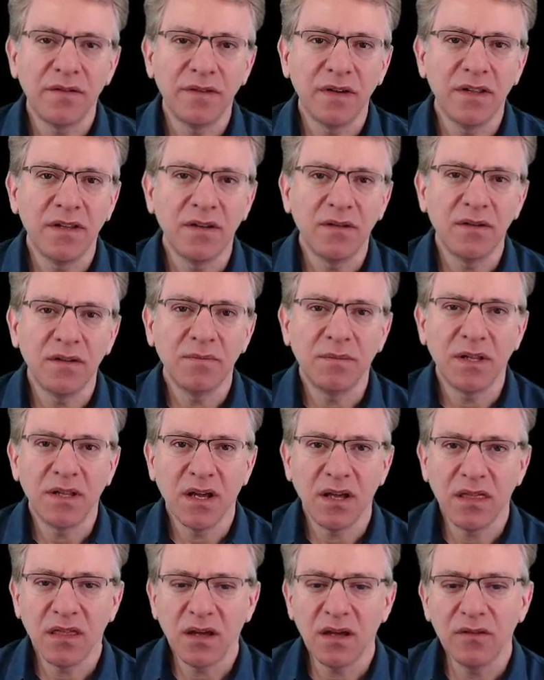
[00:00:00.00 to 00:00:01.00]
videos, but
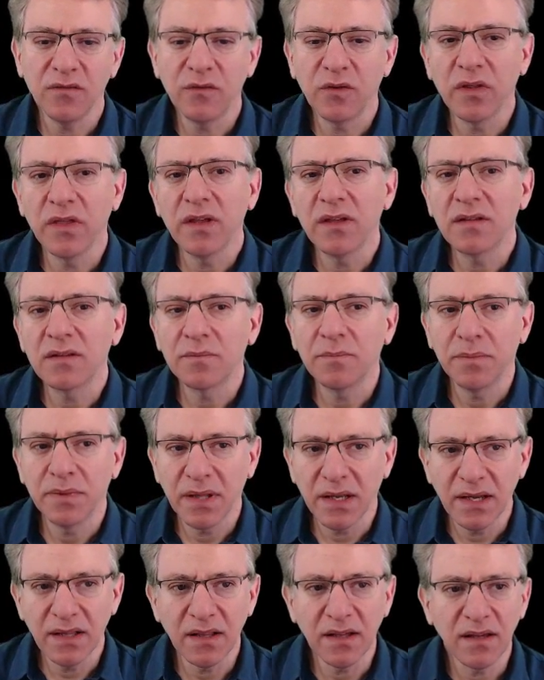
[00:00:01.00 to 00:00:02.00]
I thought for this
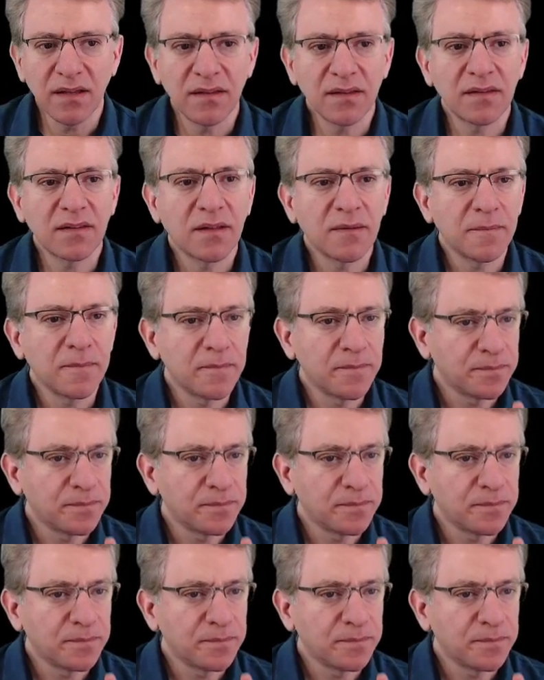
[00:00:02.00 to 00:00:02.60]
playlist,